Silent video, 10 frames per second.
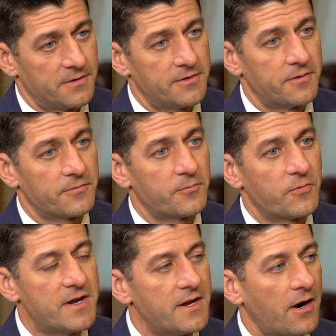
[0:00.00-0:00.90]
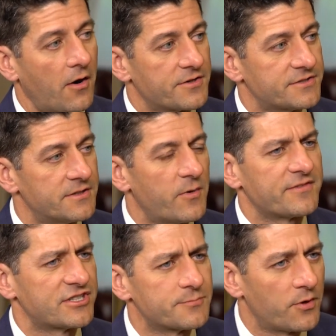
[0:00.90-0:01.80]
You know, we have
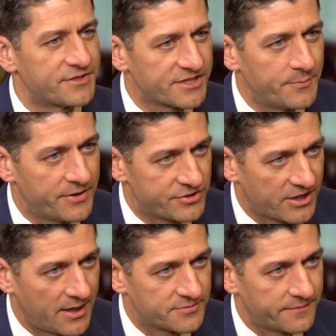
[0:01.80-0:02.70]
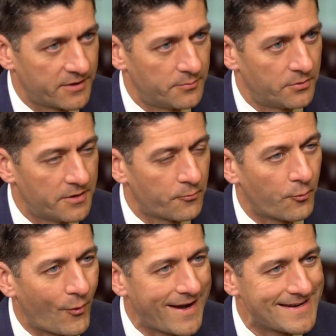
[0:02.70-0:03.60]
6.6 million jobs available
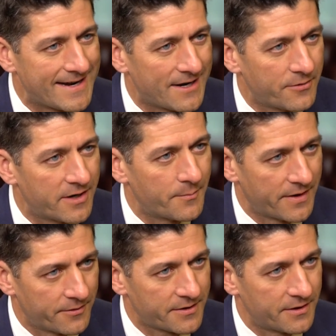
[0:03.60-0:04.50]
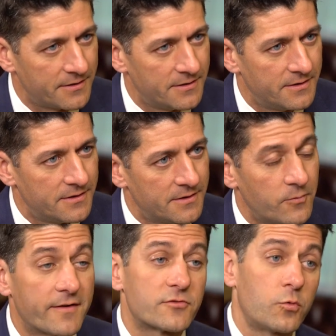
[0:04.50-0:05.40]
right now in America.
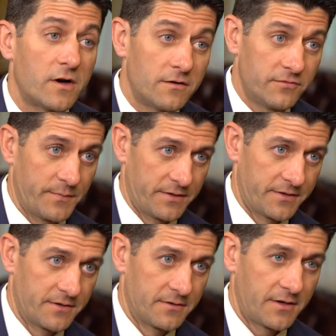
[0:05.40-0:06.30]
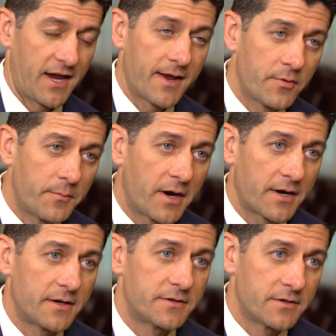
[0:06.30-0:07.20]
We have 12 million
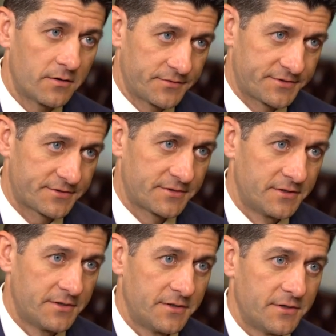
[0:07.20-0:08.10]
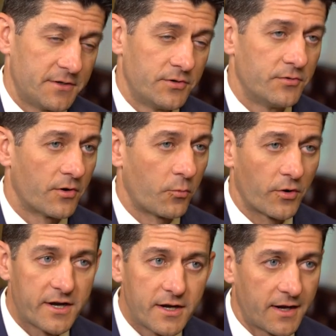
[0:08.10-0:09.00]
able-bodied adults who are
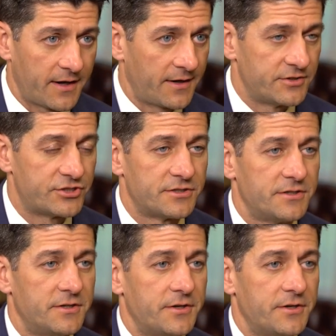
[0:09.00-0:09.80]
working age,